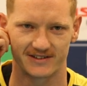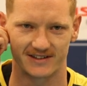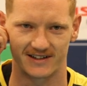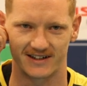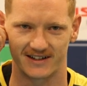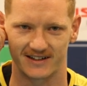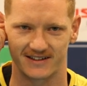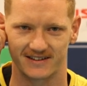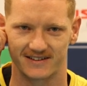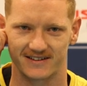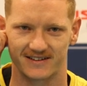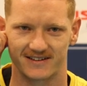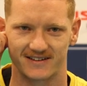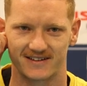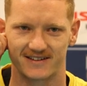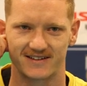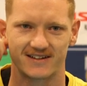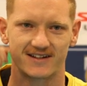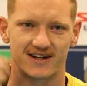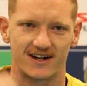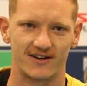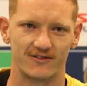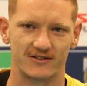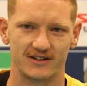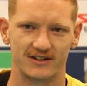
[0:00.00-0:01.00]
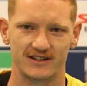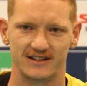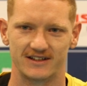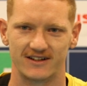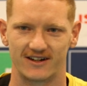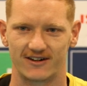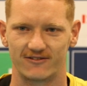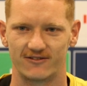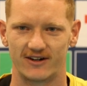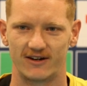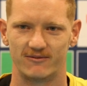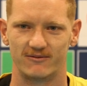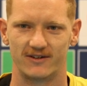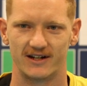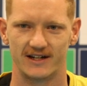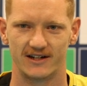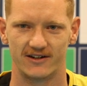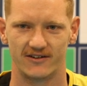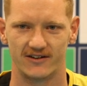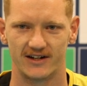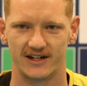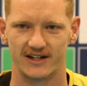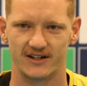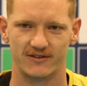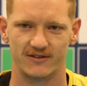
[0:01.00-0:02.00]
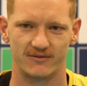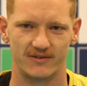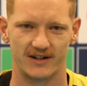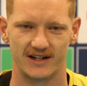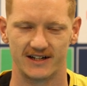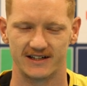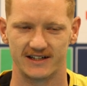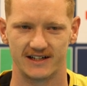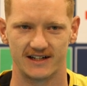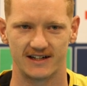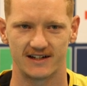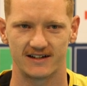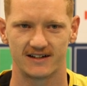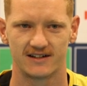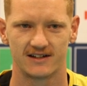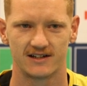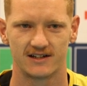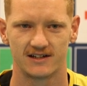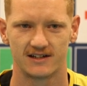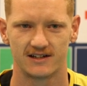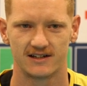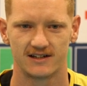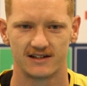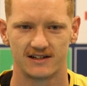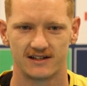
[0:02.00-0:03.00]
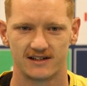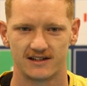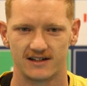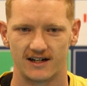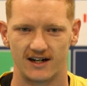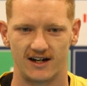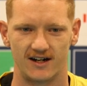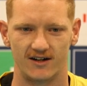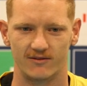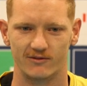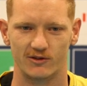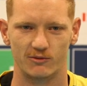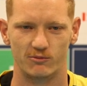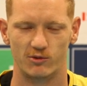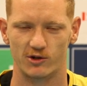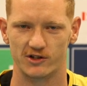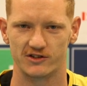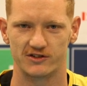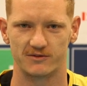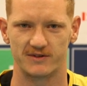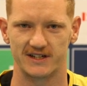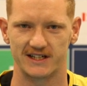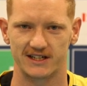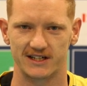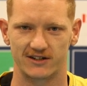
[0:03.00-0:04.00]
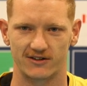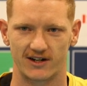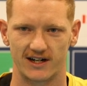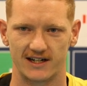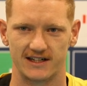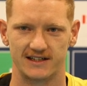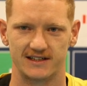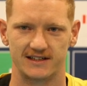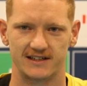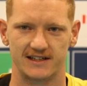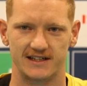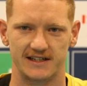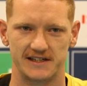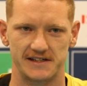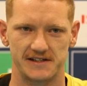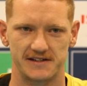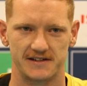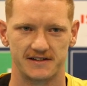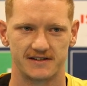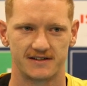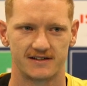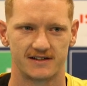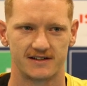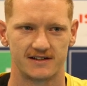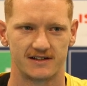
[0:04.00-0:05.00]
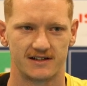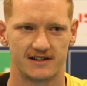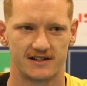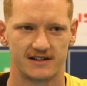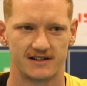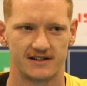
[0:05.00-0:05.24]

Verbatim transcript: I can't really like wrap my head around it, but yeah, um, the boys have been great and